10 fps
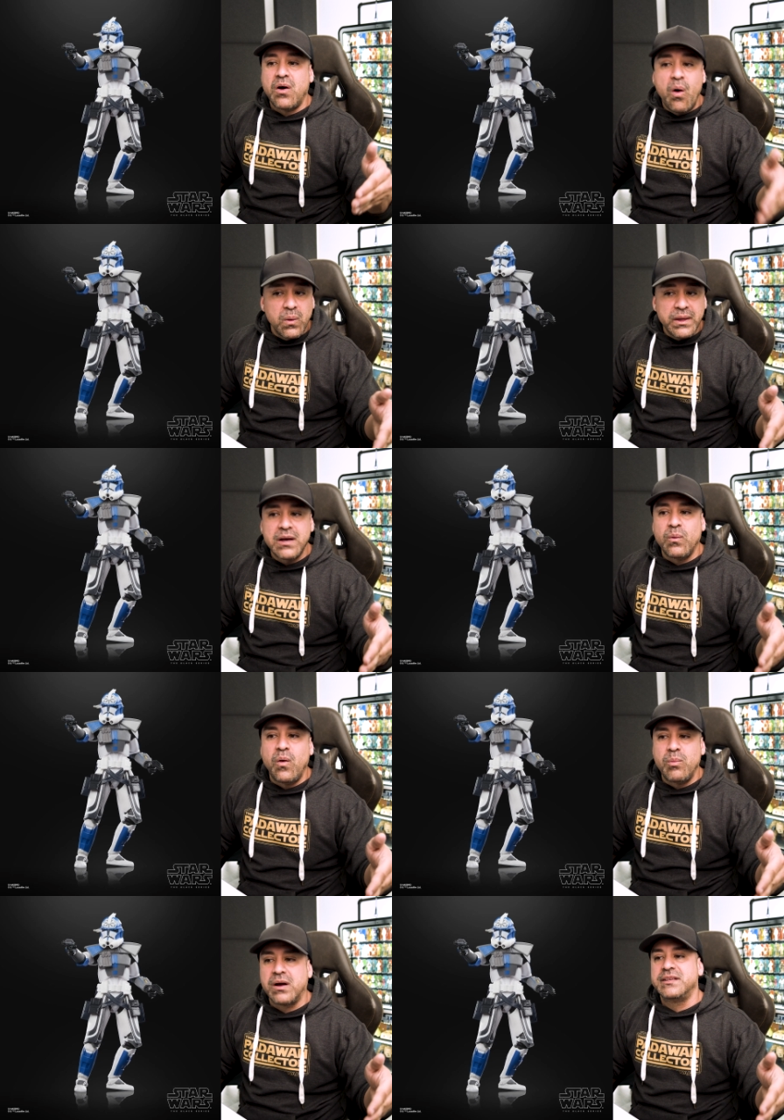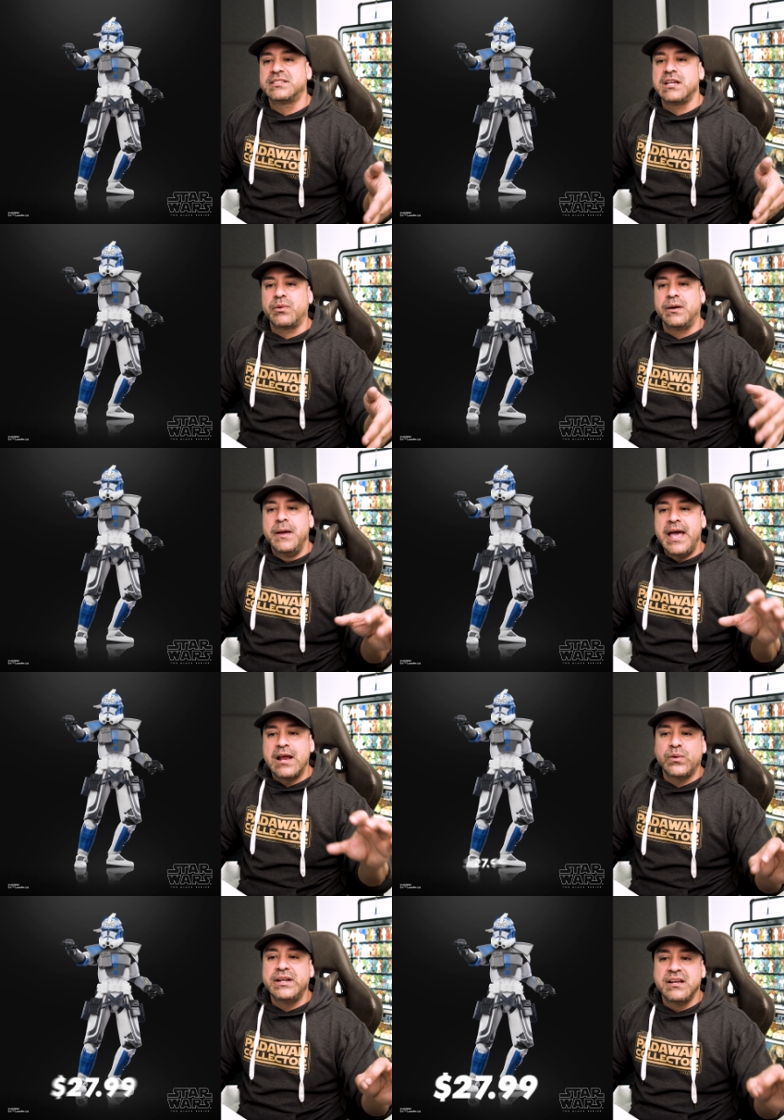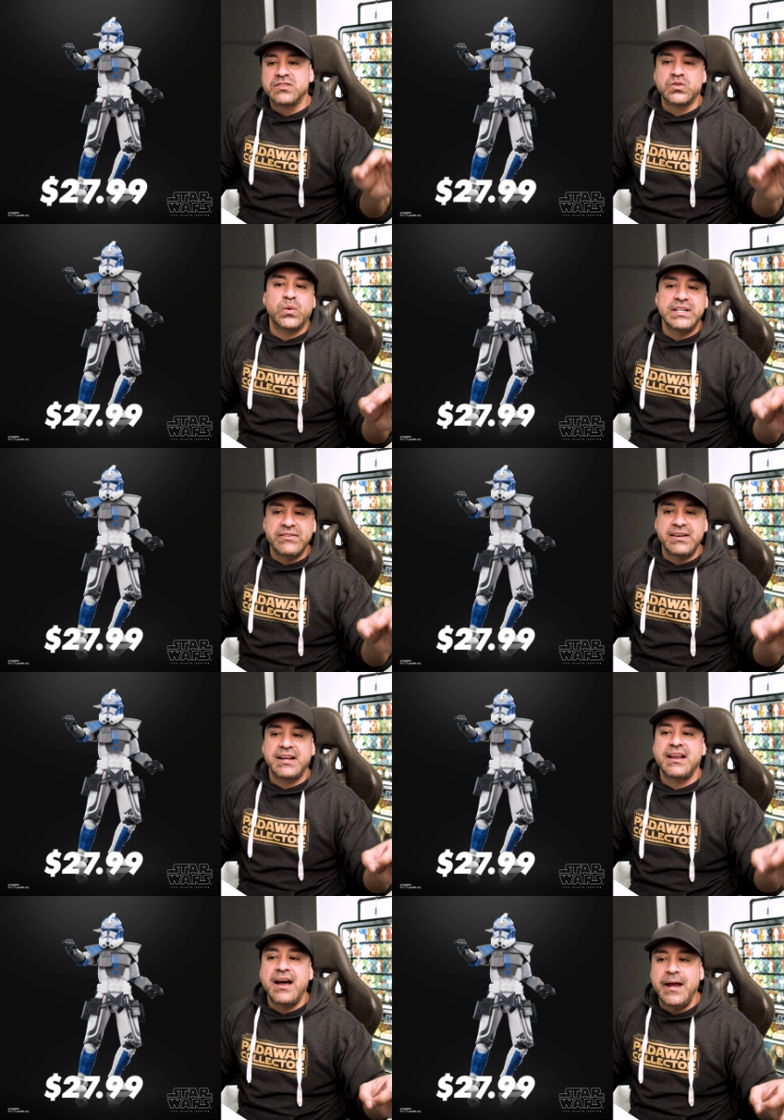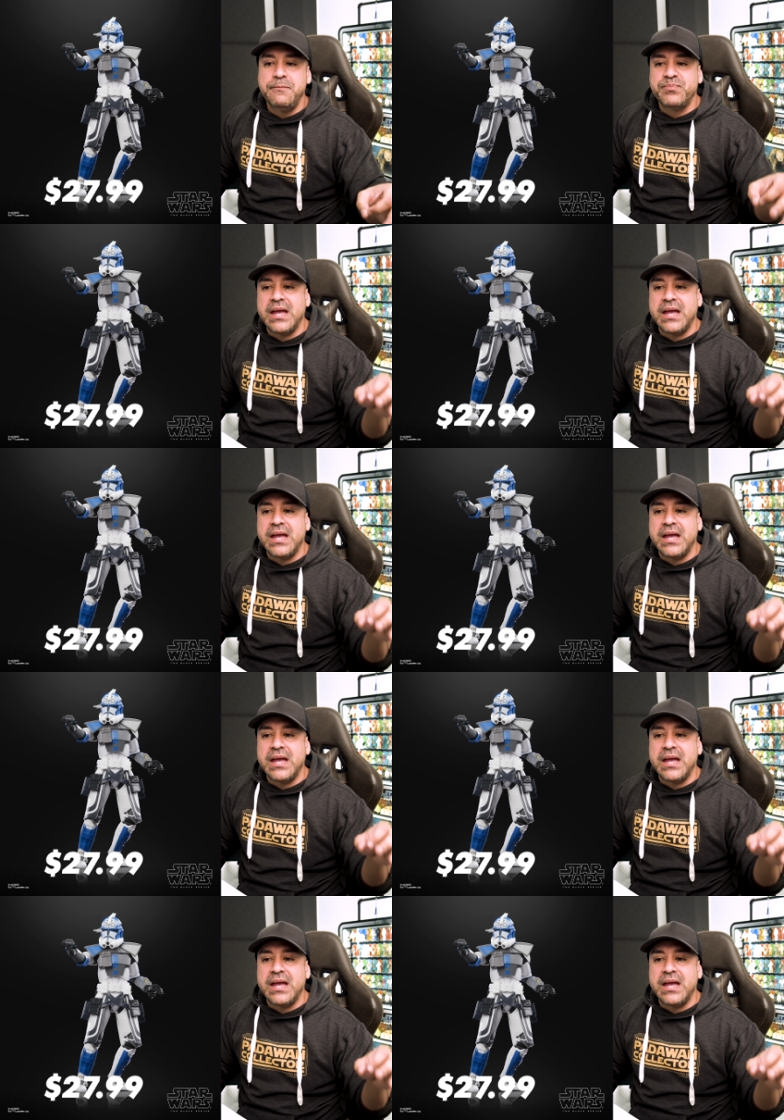only at Walmart this summer and retails for $27.99.